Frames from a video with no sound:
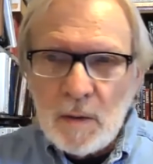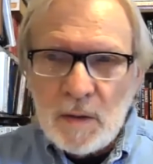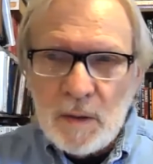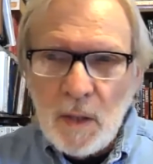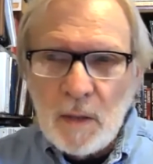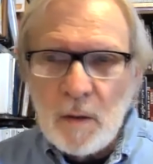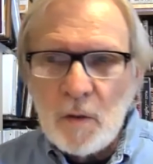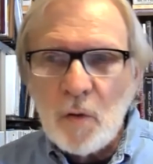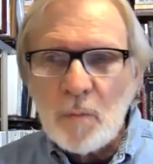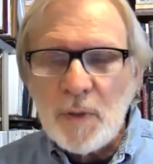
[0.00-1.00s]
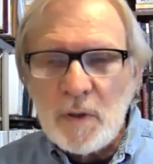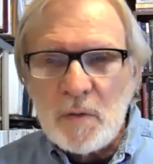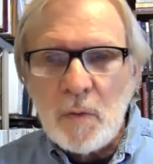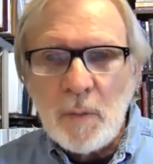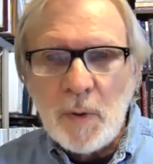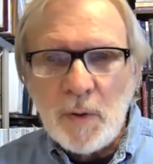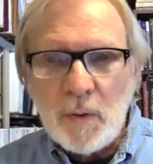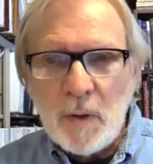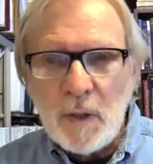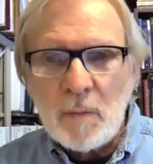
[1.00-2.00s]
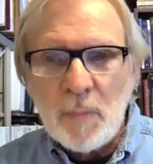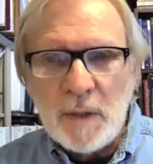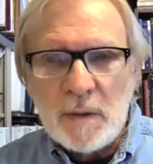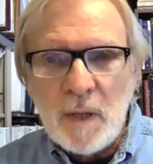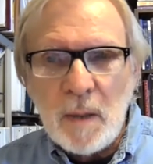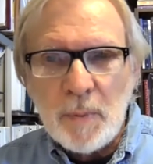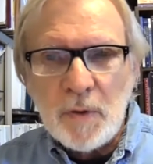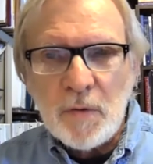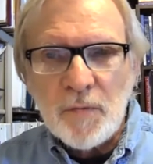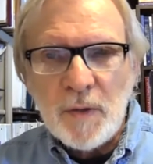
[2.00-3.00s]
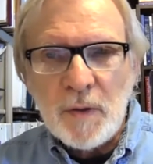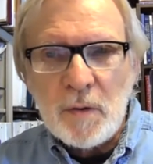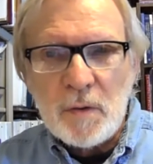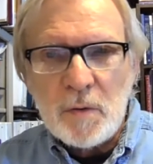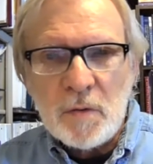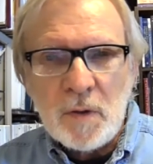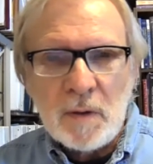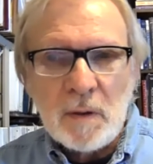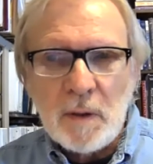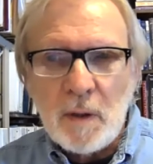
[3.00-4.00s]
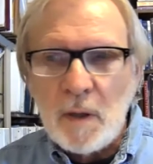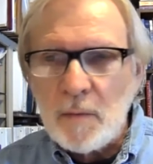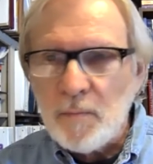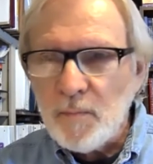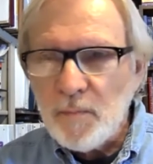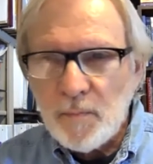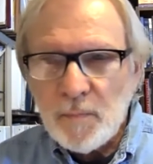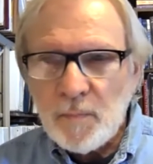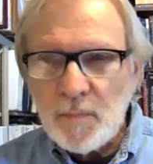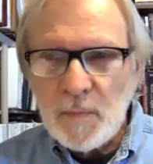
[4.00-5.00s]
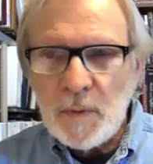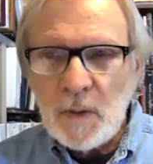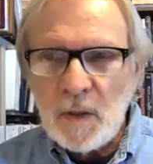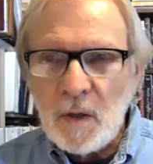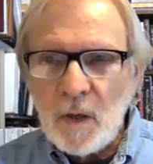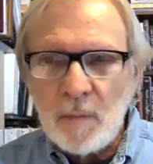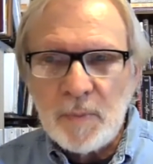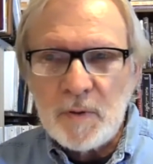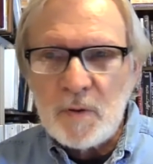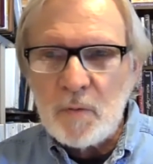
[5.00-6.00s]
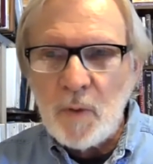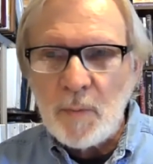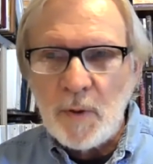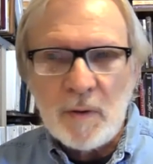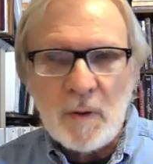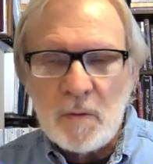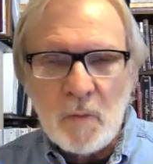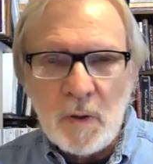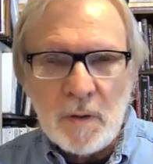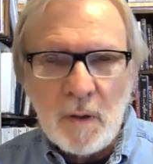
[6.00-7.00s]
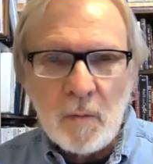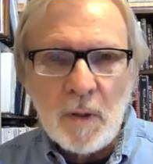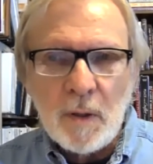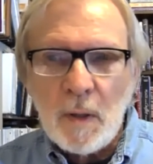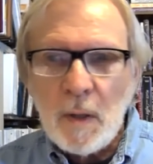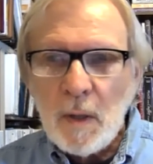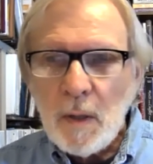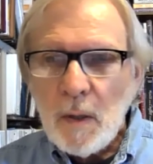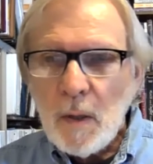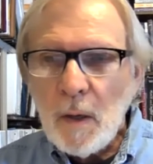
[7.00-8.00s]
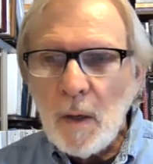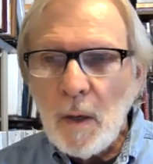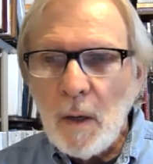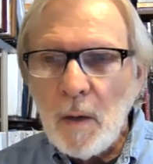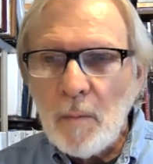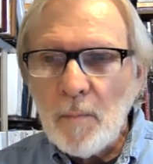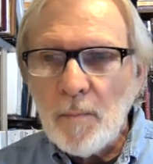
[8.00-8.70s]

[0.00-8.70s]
decide that you'll be a swimmer and by snapping your fingers, you suddenly are an accomplished swimmer. It doesn't work that way. Uh,